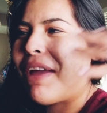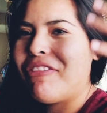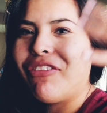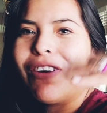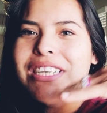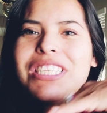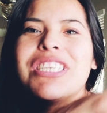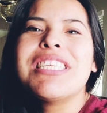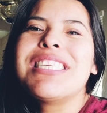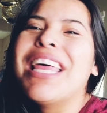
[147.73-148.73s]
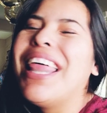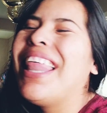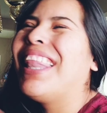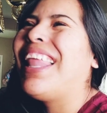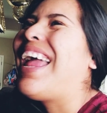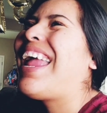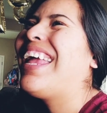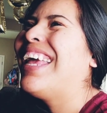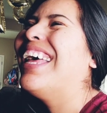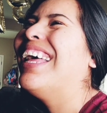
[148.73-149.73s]
My force just
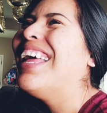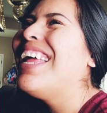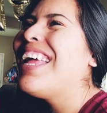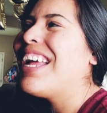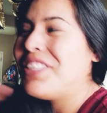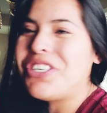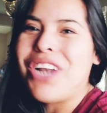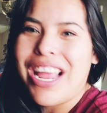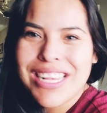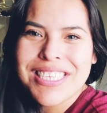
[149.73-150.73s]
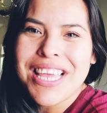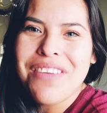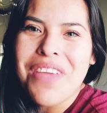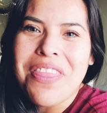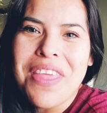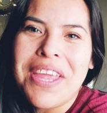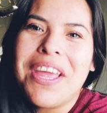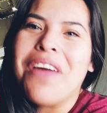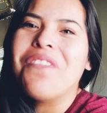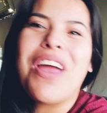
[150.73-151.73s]
like attracts them and they
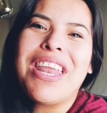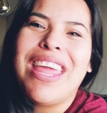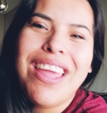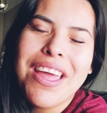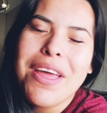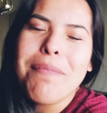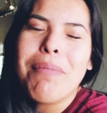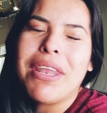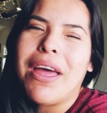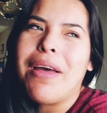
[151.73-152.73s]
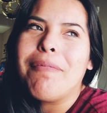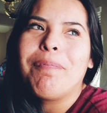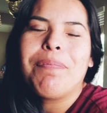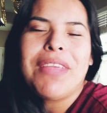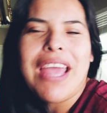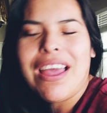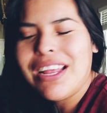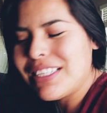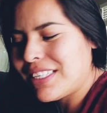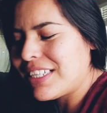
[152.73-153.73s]
come running. But um, yeah,
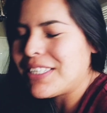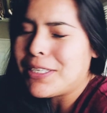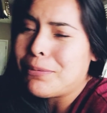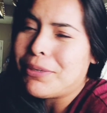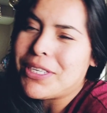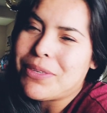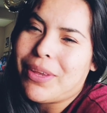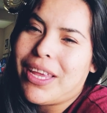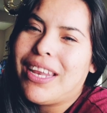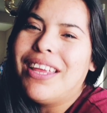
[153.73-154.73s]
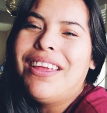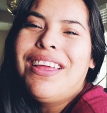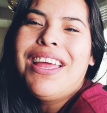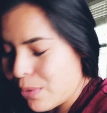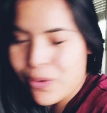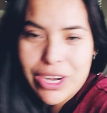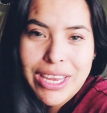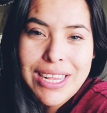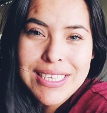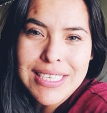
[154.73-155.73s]
it's, it's super sweet. We're
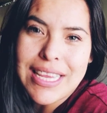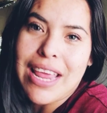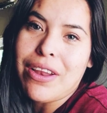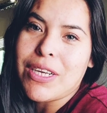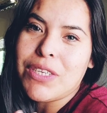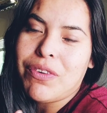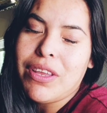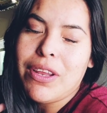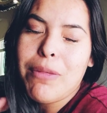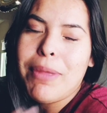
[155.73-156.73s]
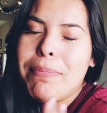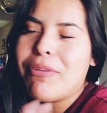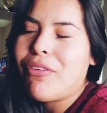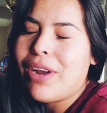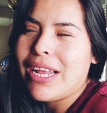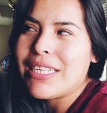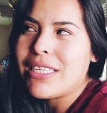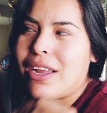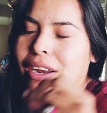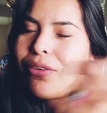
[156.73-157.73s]
gonna sit and nurse for a little bit before I
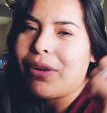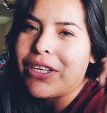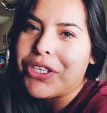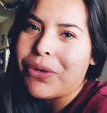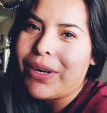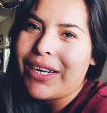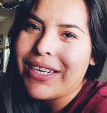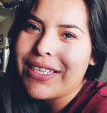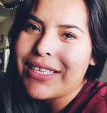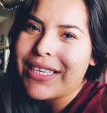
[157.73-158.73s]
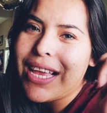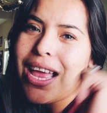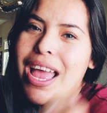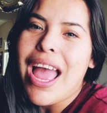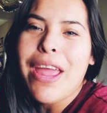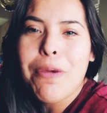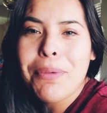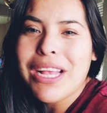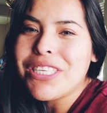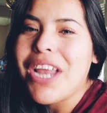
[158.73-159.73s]
start doing chores. I hope you
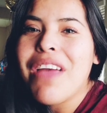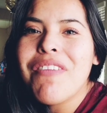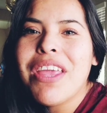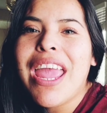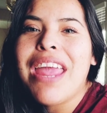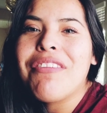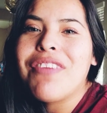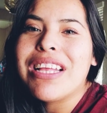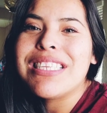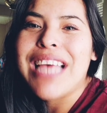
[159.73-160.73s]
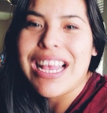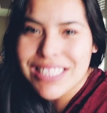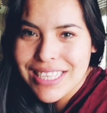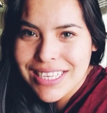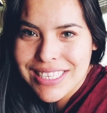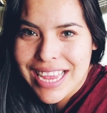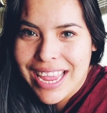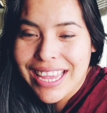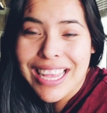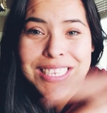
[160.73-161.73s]
guys are having a fantastic
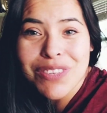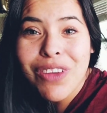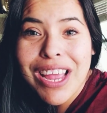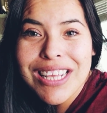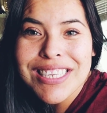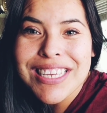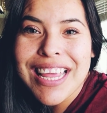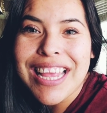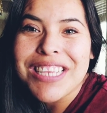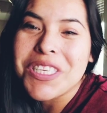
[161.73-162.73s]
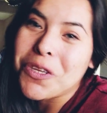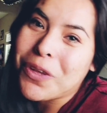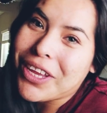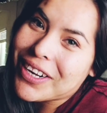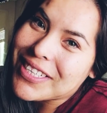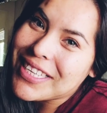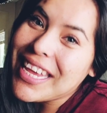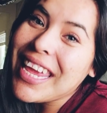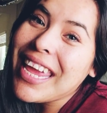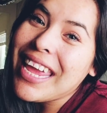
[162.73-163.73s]
day. Guess what? Today is New Year's
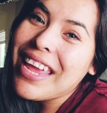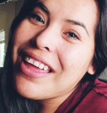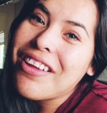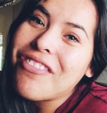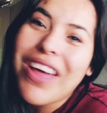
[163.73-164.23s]
Eve.